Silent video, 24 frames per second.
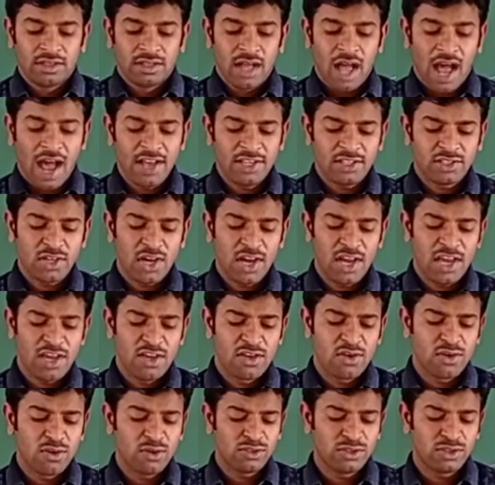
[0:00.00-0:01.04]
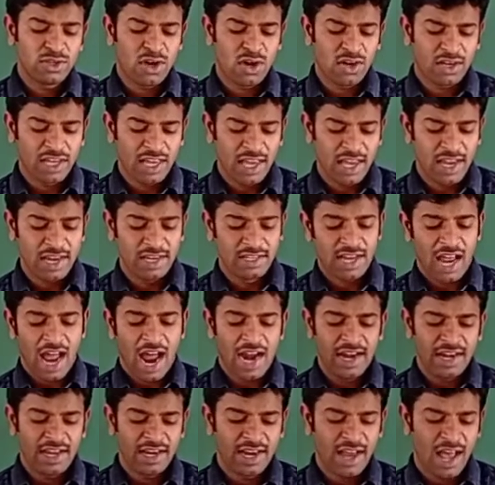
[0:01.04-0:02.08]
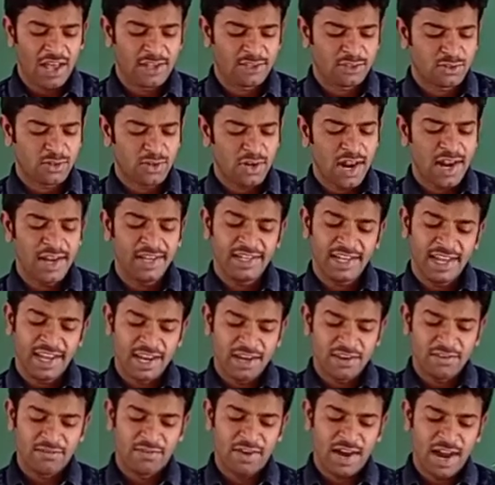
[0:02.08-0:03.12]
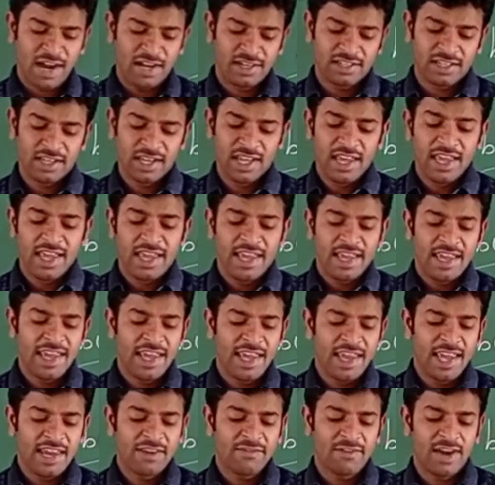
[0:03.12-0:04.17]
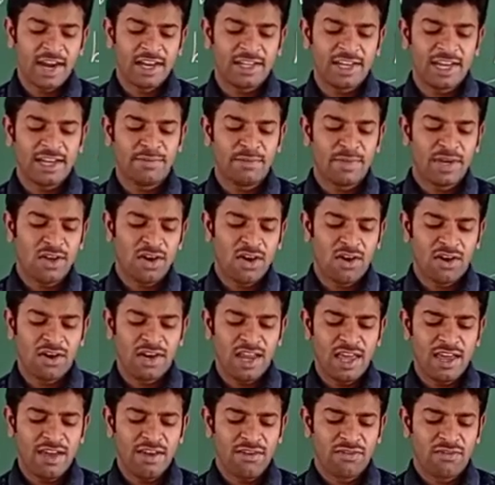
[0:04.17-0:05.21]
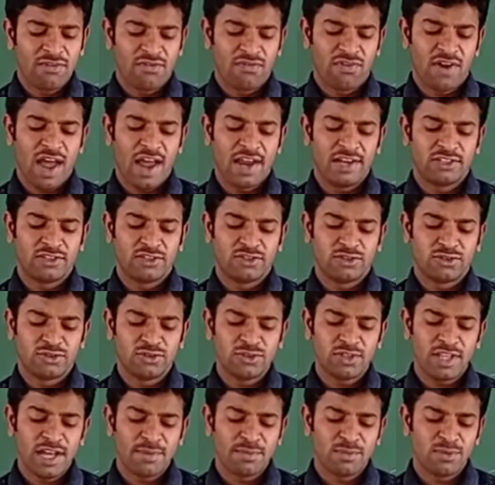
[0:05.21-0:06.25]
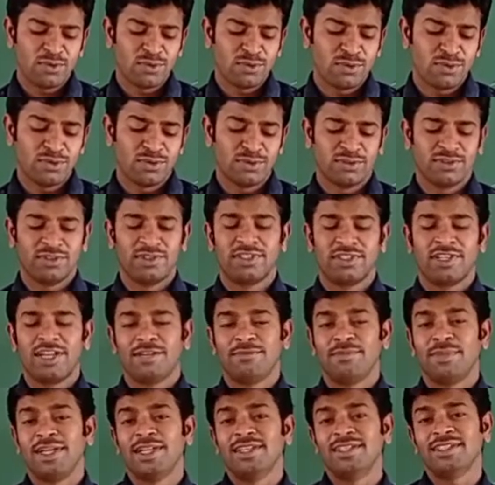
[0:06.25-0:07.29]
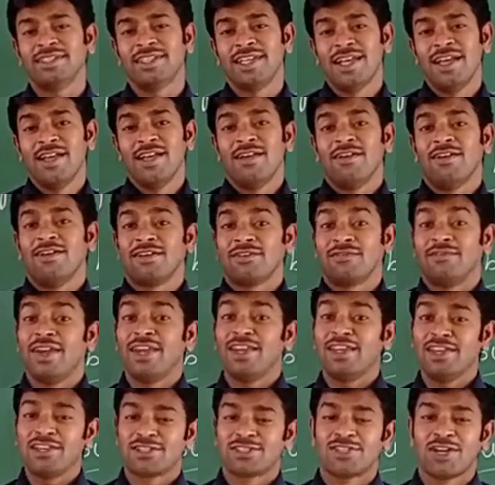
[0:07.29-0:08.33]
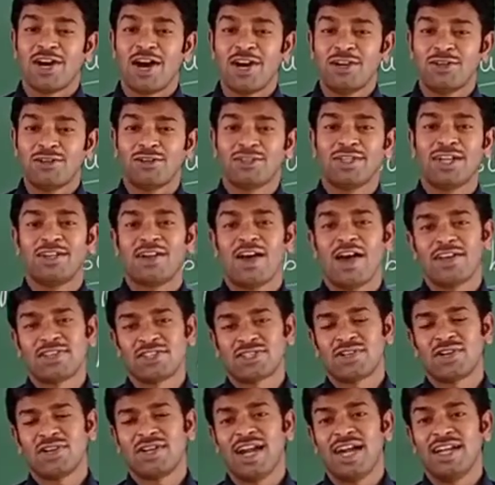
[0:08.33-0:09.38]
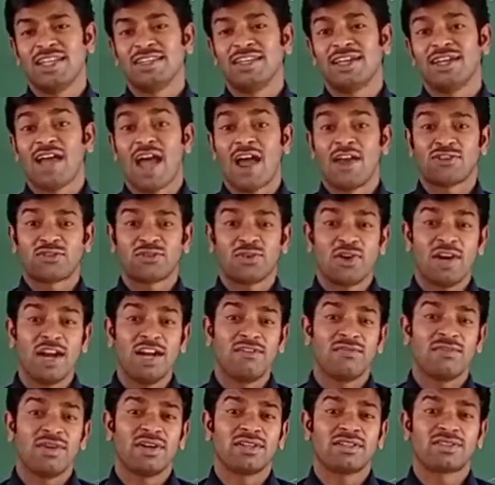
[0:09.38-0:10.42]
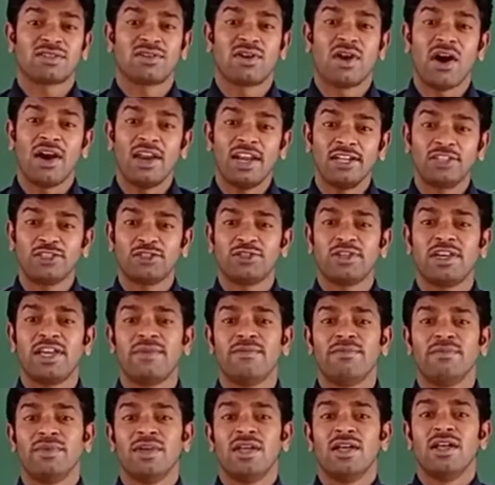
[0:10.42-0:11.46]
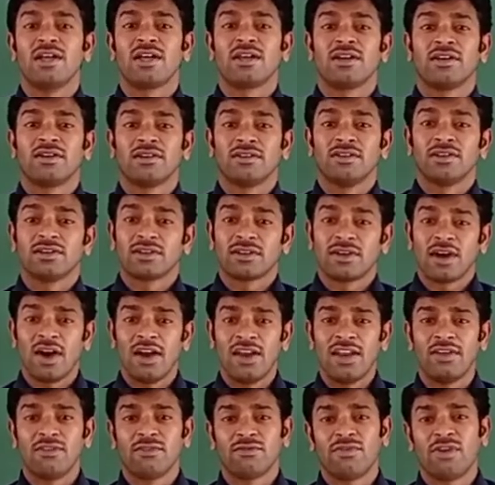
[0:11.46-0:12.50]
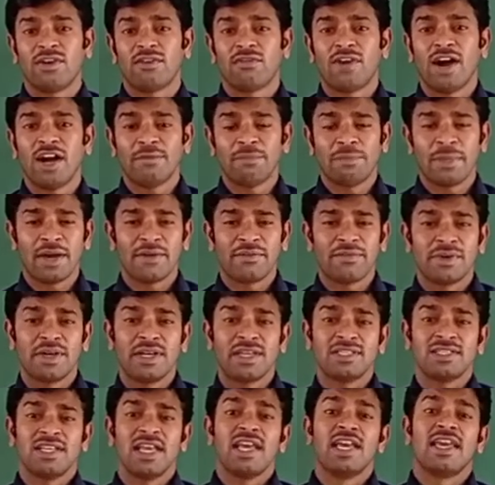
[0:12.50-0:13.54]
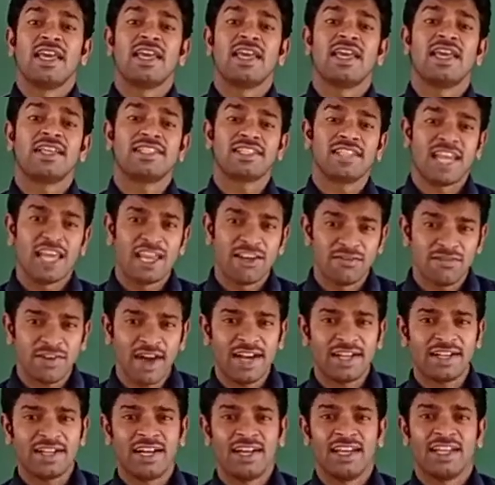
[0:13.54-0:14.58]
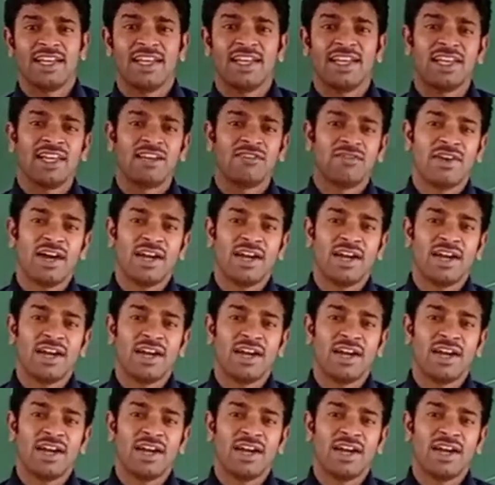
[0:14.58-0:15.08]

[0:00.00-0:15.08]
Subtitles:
I saw a huge rocket and an astronaut in white. He invited me on a flight to the moon. That means when he saw to the astronaut was calling to him. Calling for what purpose? He is invited. He